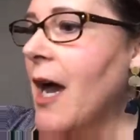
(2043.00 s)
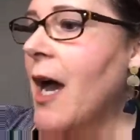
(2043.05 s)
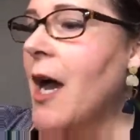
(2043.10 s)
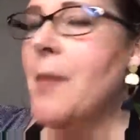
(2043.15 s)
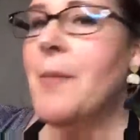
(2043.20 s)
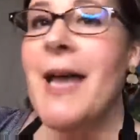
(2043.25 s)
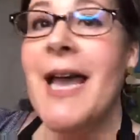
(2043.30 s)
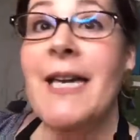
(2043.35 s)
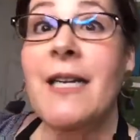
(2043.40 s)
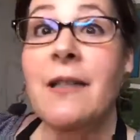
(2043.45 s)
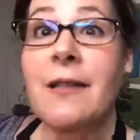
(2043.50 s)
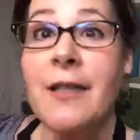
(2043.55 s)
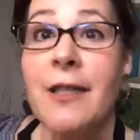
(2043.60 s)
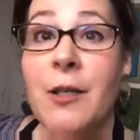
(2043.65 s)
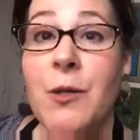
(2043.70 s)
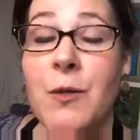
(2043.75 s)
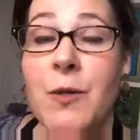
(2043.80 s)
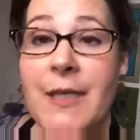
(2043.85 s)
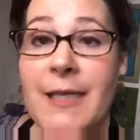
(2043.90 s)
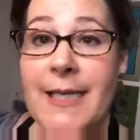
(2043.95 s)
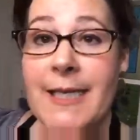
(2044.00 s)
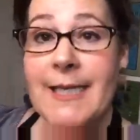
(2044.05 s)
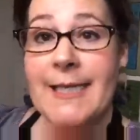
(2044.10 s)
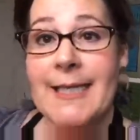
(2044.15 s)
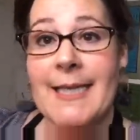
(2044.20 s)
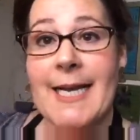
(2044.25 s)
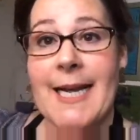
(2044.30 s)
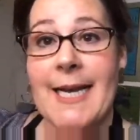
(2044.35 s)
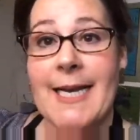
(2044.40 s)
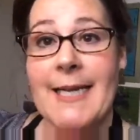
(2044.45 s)
anything you see
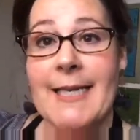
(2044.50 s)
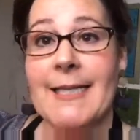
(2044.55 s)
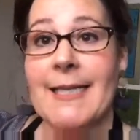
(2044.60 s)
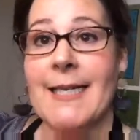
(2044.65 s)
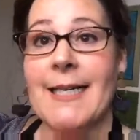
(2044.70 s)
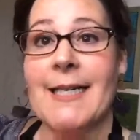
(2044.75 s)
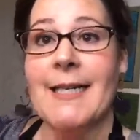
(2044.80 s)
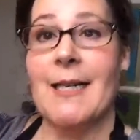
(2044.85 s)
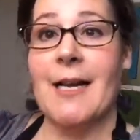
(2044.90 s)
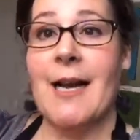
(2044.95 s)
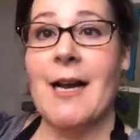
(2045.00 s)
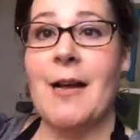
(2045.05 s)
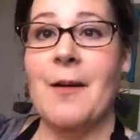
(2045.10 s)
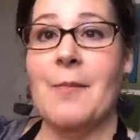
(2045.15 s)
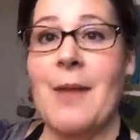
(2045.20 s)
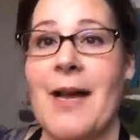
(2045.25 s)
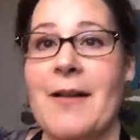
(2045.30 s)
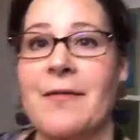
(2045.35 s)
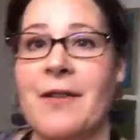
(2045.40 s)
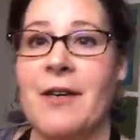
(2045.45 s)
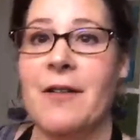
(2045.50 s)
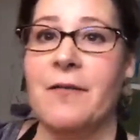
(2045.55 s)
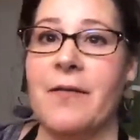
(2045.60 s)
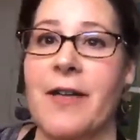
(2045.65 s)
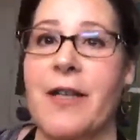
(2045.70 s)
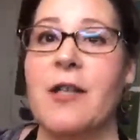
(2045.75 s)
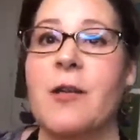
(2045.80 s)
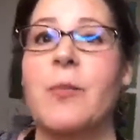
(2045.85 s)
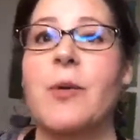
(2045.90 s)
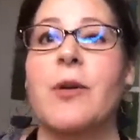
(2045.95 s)
tonight, I've got
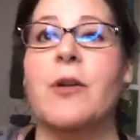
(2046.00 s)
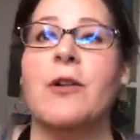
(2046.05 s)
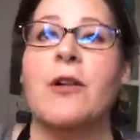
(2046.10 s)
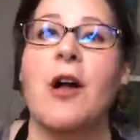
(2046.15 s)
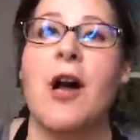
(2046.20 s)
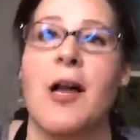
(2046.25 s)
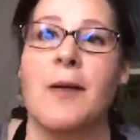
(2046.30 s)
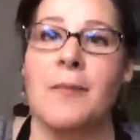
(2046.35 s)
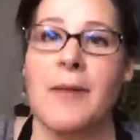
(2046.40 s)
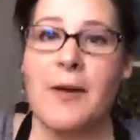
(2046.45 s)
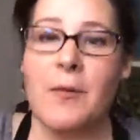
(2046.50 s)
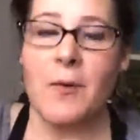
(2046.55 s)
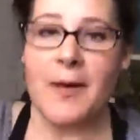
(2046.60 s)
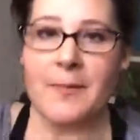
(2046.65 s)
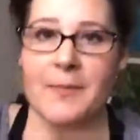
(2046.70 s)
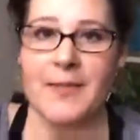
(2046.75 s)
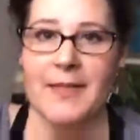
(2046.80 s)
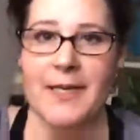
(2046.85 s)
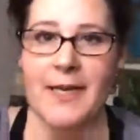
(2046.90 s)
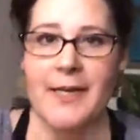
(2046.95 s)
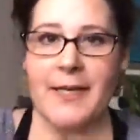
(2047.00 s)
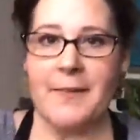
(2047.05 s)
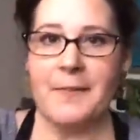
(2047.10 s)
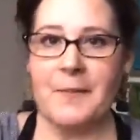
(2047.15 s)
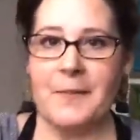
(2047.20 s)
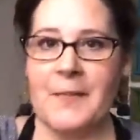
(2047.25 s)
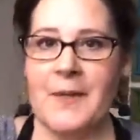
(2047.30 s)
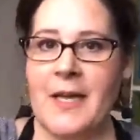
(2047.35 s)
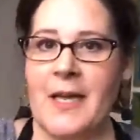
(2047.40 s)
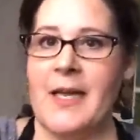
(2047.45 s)
available on my website,
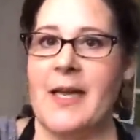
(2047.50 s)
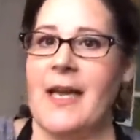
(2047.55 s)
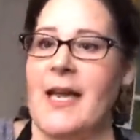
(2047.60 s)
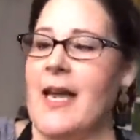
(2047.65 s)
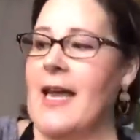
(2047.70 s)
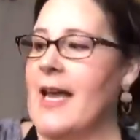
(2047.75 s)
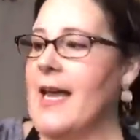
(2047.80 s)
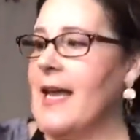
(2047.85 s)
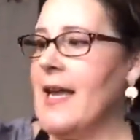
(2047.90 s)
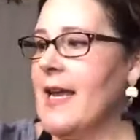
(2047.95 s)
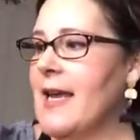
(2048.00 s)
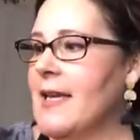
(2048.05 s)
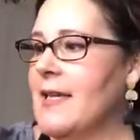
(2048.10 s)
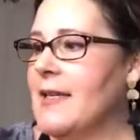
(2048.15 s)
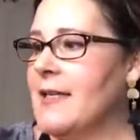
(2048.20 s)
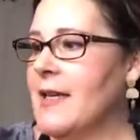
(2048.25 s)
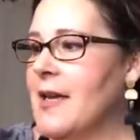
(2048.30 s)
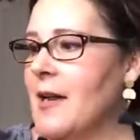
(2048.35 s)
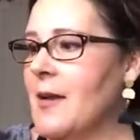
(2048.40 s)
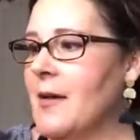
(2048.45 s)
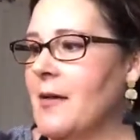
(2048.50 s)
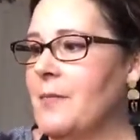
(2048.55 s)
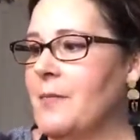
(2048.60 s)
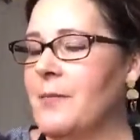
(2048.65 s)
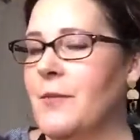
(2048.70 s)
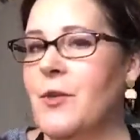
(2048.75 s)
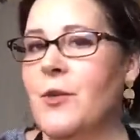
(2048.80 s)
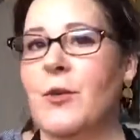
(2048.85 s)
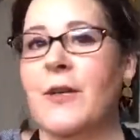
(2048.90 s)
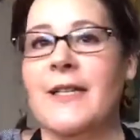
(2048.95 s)

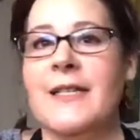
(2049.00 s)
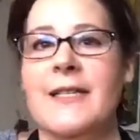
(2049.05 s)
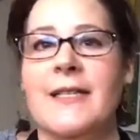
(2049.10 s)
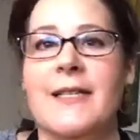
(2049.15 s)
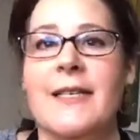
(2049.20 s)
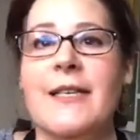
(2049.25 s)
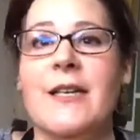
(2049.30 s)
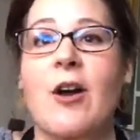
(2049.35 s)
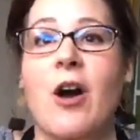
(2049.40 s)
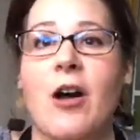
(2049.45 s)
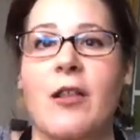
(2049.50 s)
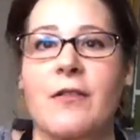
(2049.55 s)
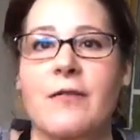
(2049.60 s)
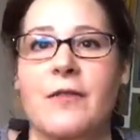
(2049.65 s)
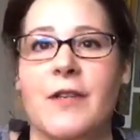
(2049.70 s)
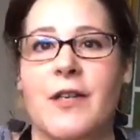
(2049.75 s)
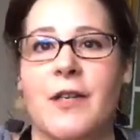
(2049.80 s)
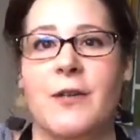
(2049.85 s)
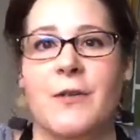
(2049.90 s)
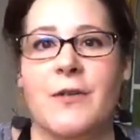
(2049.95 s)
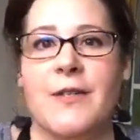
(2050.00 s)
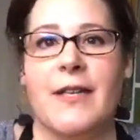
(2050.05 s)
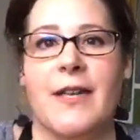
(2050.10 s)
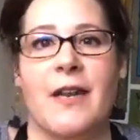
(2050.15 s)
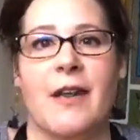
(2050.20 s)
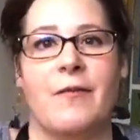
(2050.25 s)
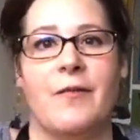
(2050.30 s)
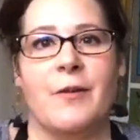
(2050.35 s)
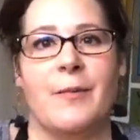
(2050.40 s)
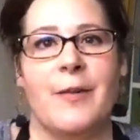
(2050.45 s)
and you can see all the videos that
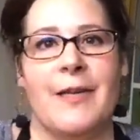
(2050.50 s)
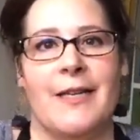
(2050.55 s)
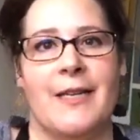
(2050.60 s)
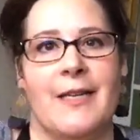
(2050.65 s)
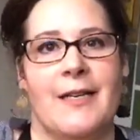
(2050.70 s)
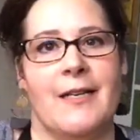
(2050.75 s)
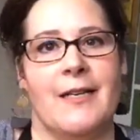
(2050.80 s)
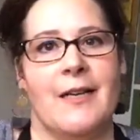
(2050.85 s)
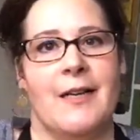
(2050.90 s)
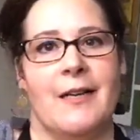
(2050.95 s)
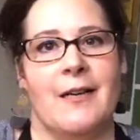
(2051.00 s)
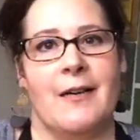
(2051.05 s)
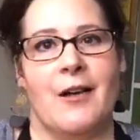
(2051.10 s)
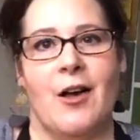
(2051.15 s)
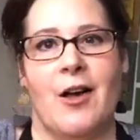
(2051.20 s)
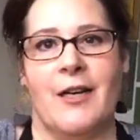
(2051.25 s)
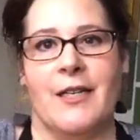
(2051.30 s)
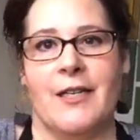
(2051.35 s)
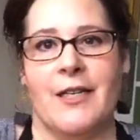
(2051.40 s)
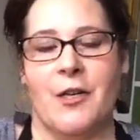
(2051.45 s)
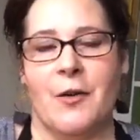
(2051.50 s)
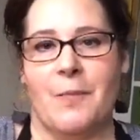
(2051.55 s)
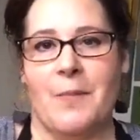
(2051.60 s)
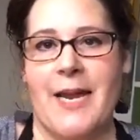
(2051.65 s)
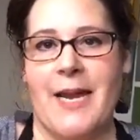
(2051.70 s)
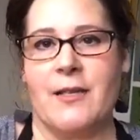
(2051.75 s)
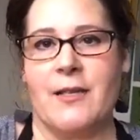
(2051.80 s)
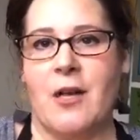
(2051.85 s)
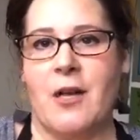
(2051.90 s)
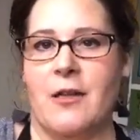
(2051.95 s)
everybody on here
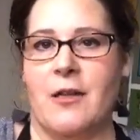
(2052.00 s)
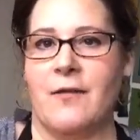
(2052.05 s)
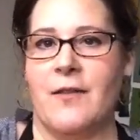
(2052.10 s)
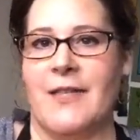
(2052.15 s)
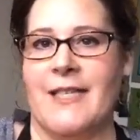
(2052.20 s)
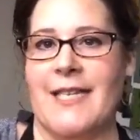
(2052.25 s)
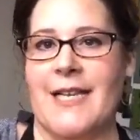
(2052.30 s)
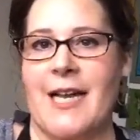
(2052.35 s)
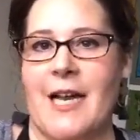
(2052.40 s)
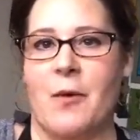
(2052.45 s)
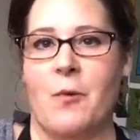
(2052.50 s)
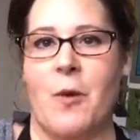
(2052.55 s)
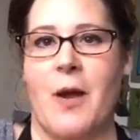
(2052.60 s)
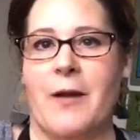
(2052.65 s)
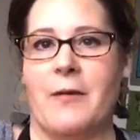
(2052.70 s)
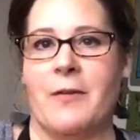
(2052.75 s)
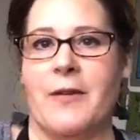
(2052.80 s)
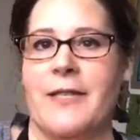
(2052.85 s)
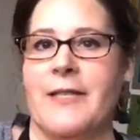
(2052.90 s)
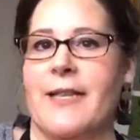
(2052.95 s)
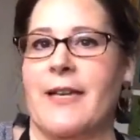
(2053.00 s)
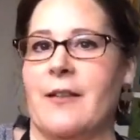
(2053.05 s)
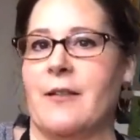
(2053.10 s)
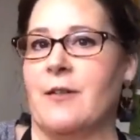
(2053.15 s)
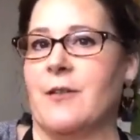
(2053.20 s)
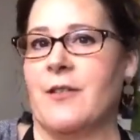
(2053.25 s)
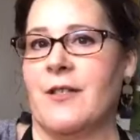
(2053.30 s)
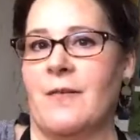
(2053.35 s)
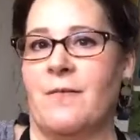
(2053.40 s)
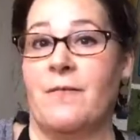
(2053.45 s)
makes, all the DIY
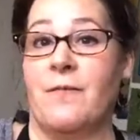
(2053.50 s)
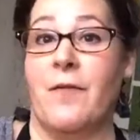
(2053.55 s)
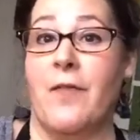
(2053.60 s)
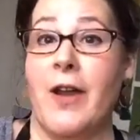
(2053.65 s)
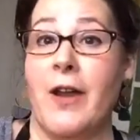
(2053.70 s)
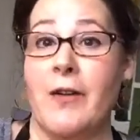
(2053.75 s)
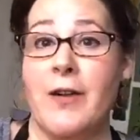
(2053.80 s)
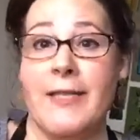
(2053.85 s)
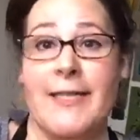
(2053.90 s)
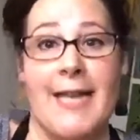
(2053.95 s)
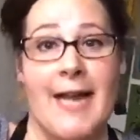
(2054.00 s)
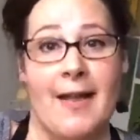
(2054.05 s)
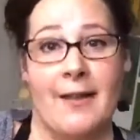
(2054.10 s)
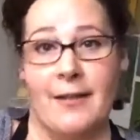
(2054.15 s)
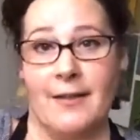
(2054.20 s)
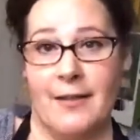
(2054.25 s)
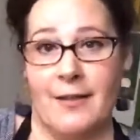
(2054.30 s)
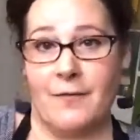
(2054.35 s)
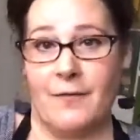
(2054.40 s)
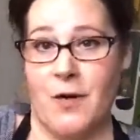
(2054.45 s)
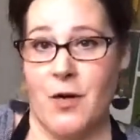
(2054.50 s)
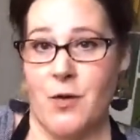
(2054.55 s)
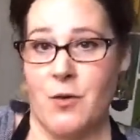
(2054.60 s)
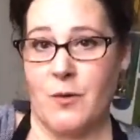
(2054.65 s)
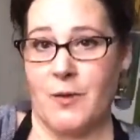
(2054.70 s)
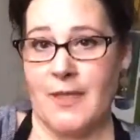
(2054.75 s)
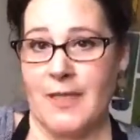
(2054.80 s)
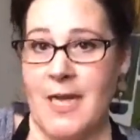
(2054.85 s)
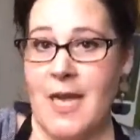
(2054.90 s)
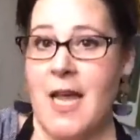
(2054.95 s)
retailers, some very talented
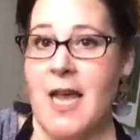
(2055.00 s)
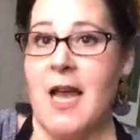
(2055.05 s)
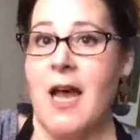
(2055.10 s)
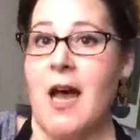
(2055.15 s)
folks.